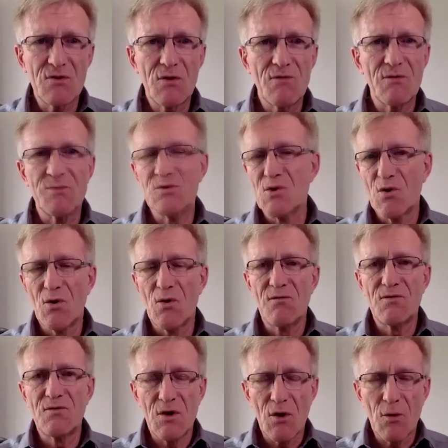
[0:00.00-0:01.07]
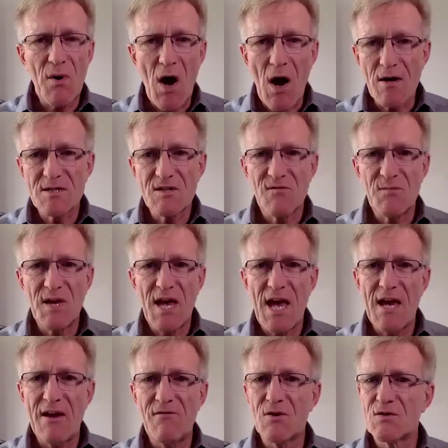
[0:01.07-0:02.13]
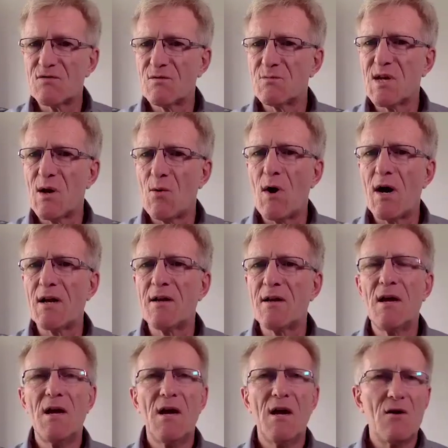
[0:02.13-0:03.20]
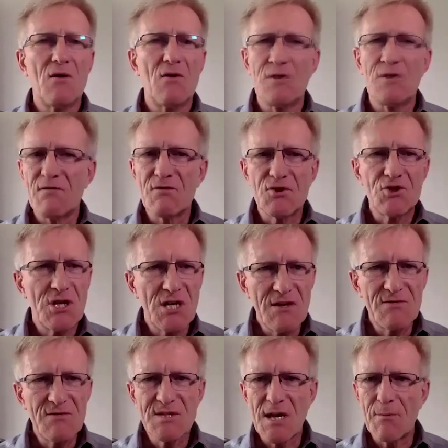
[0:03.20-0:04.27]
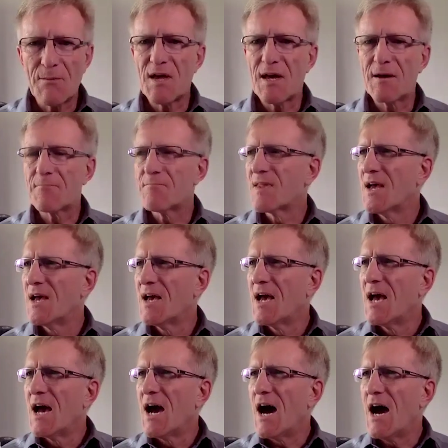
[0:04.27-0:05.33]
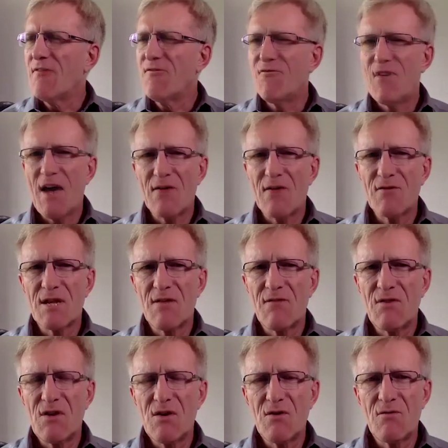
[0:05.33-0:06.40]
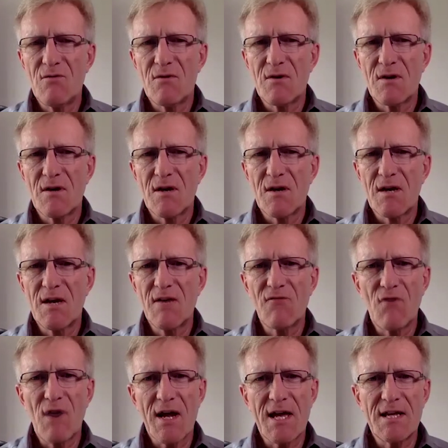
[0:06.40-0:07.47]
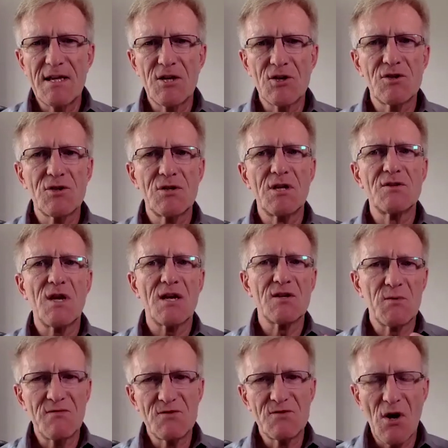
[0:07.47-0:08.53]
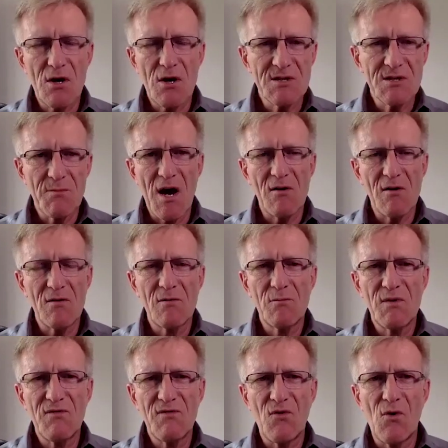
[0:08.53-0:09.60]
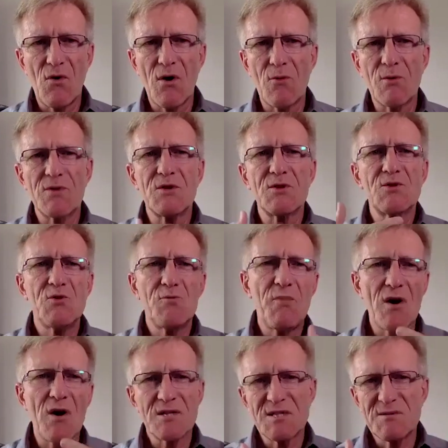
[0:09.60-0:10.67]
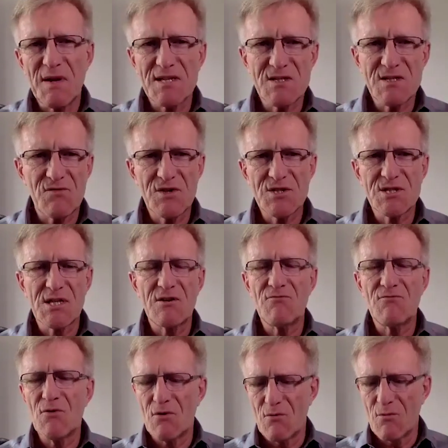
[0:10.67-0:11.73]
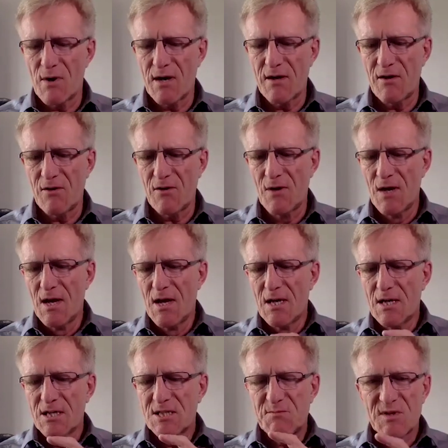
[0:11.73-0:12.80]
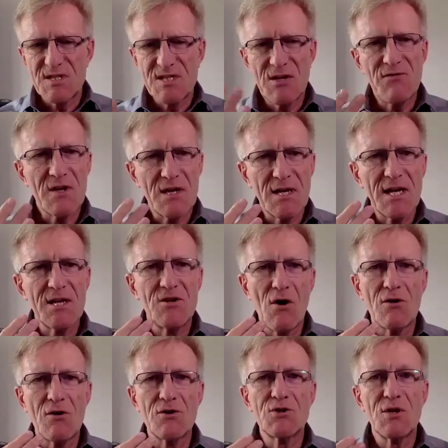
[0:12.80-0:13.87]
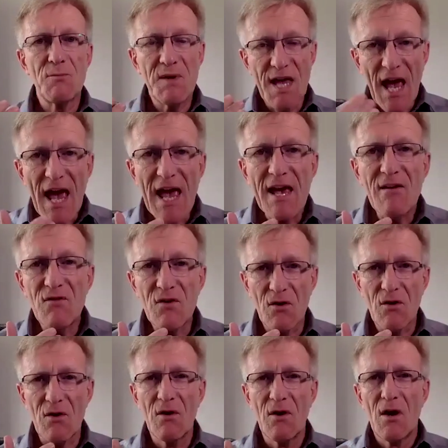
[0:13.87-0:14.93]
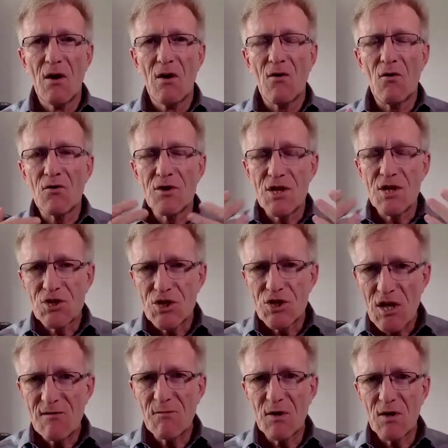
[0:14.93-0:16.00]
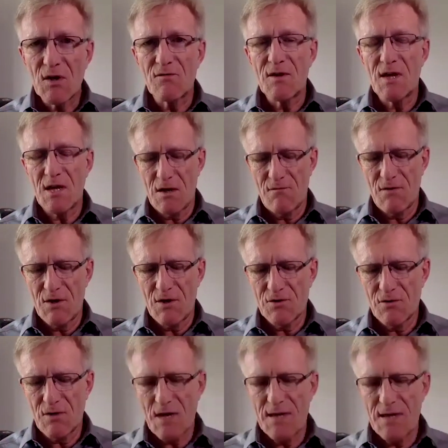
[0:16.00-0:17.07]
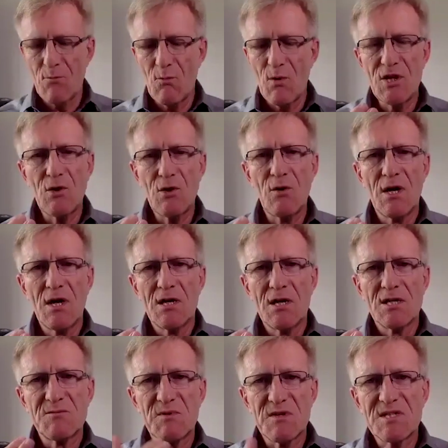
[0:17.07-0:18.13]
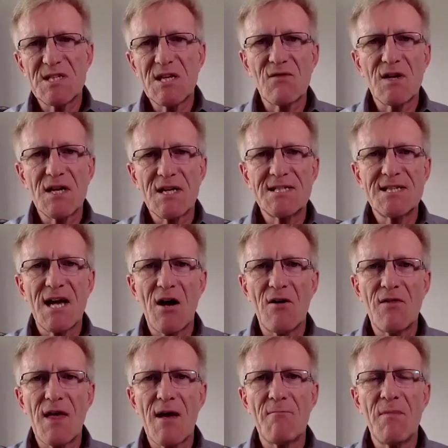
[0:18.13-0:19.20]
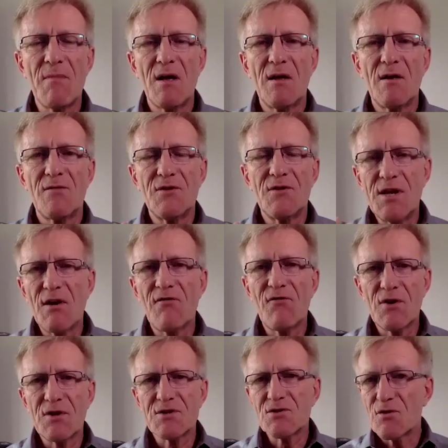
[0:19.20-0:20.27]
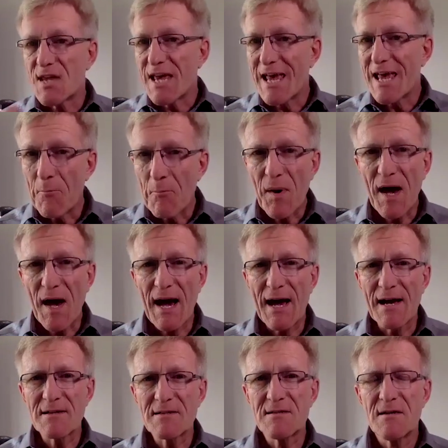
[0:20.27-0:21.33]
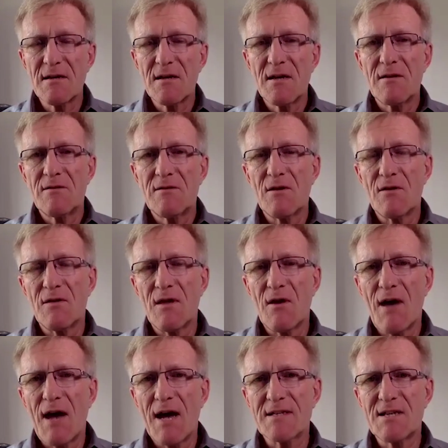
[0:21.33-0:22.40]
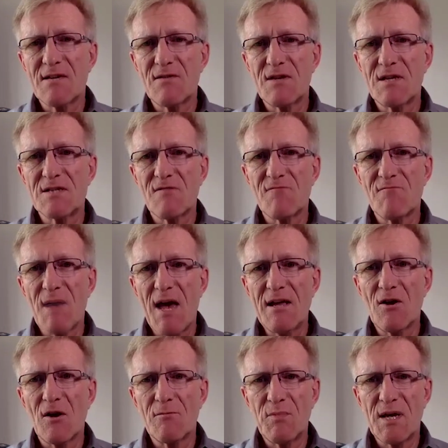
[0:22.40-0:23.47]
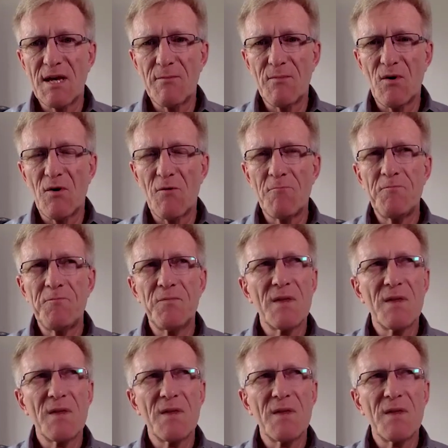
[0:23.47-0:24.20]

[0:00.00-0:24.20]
you've observed, positive behaviors from someone or they've achieved something. I found that if you give recognition, as we've talked about before with the 2-part specificity rule, where you specifically acknowledge the behavior or the achievement of the individual, and then when you specifically tell them the difference or the impact that their activities have made on people,